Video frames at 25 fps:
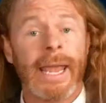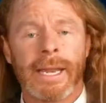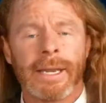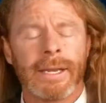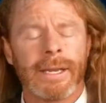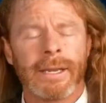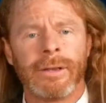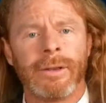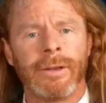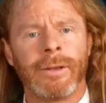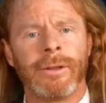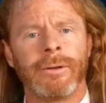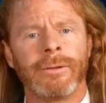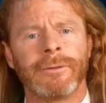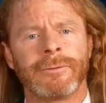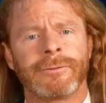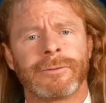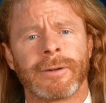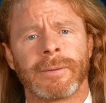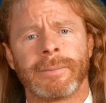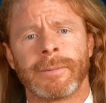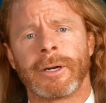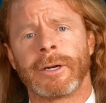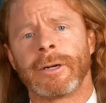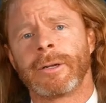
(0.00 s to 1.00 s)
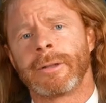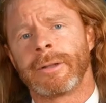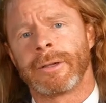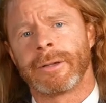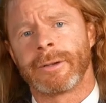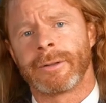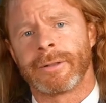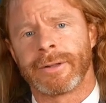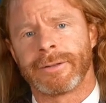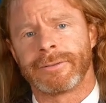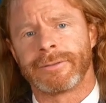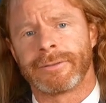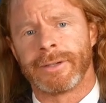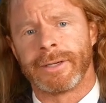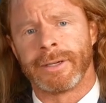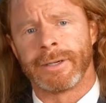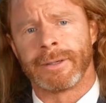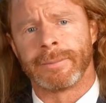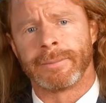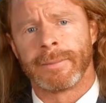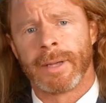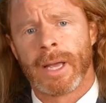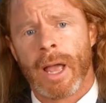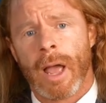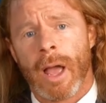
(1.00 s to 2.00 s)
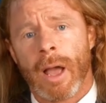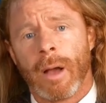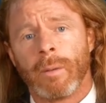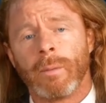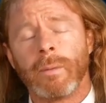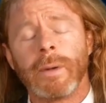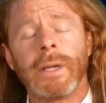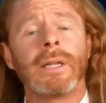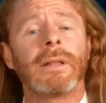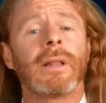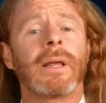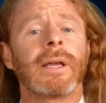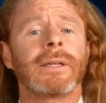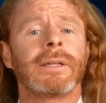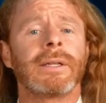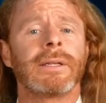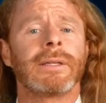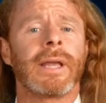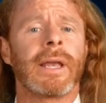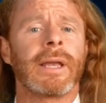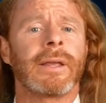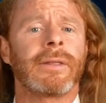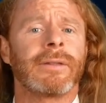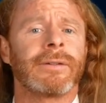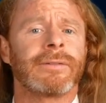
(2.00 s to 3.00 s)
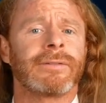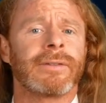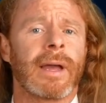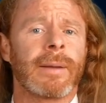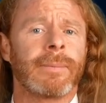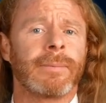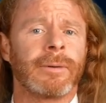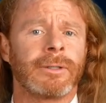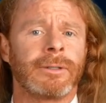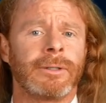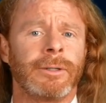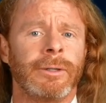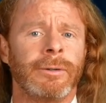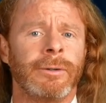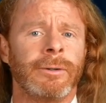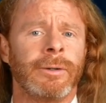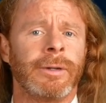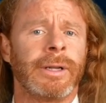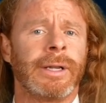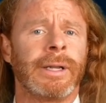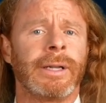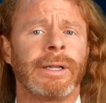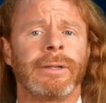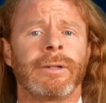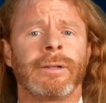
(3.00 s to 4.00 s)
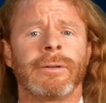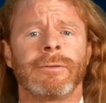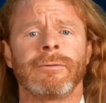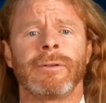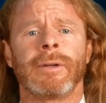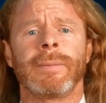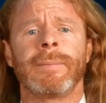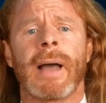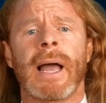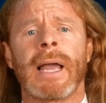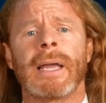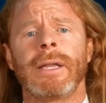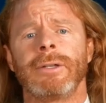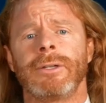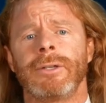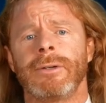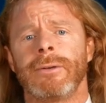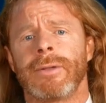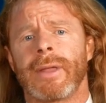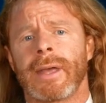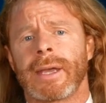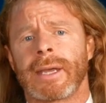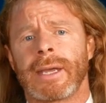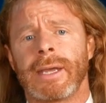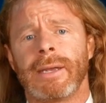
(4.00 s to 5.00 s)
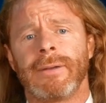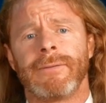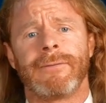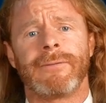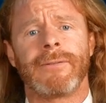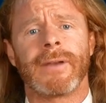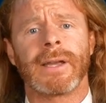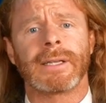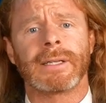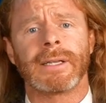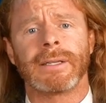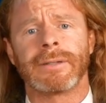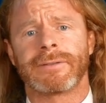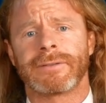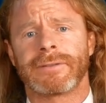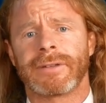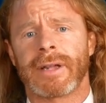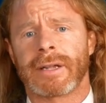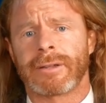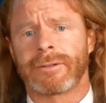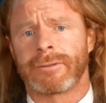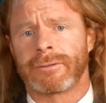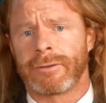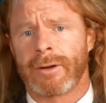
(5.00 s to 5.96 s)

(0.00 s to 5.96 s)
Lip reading: And in news from earlier this year, we'd like to take this opportunity to remind you that convicted sex